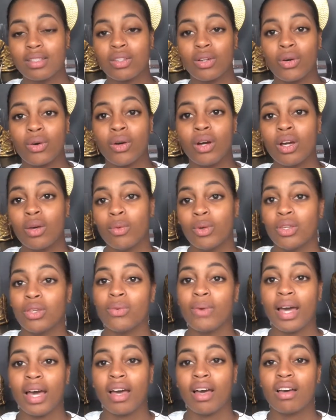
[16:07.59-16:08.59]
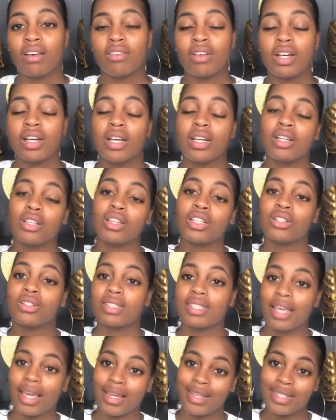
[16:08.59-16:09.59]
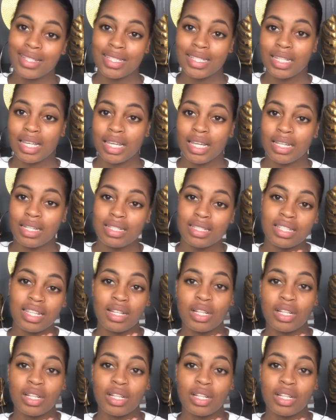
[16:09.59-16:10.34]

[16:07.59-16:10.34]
so when you have little tastings